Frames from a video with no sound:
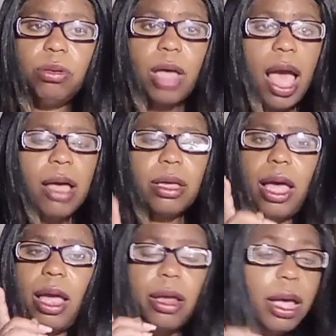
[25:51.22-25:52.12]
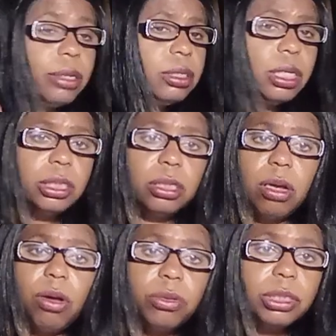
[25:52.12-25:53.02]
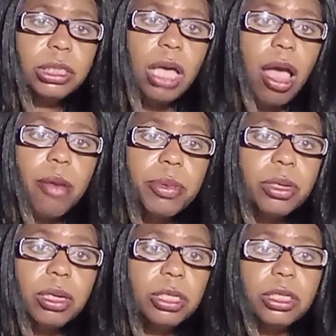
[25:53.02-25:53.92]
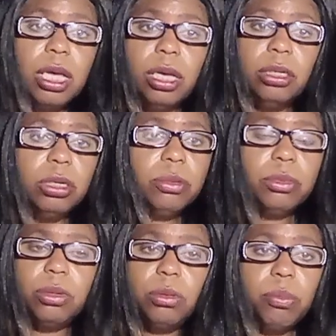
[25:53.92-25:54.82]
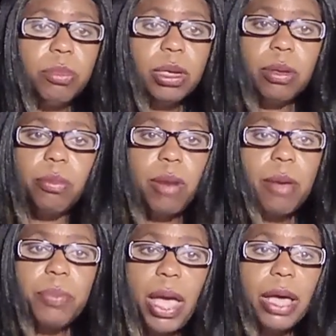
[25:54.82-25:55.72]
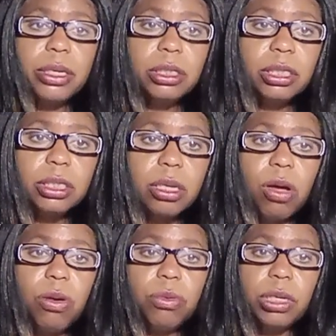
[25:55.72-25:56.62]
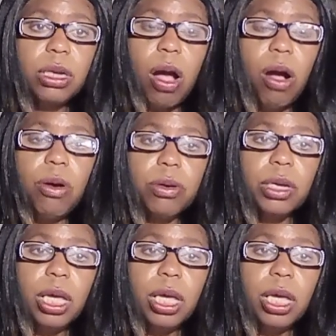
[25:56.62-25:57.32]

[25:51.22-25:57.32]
I does it all the time because, my battle is long and hard,